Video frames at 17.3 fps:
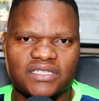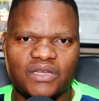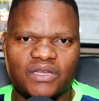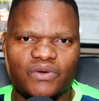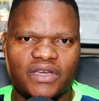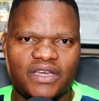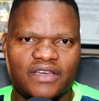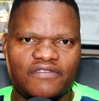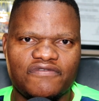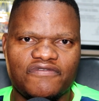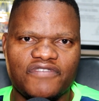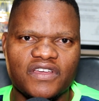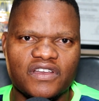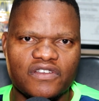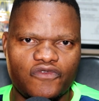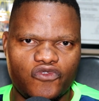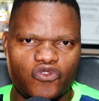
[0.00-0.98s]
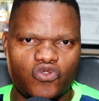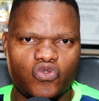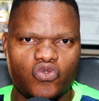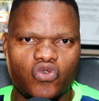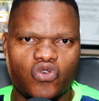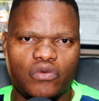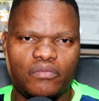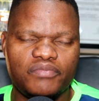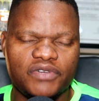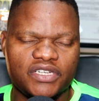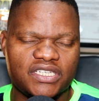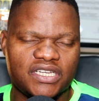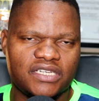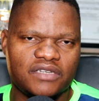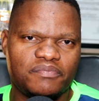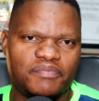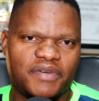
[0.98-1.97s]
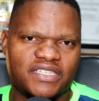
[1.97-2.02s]
There were very few
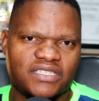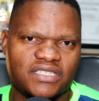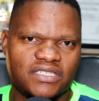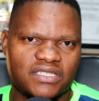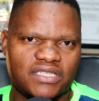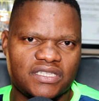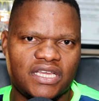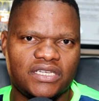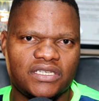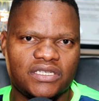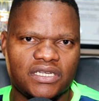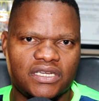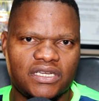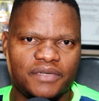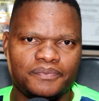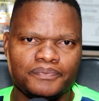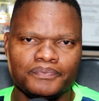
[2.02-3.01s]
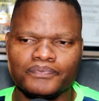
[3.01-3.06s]
completed passes that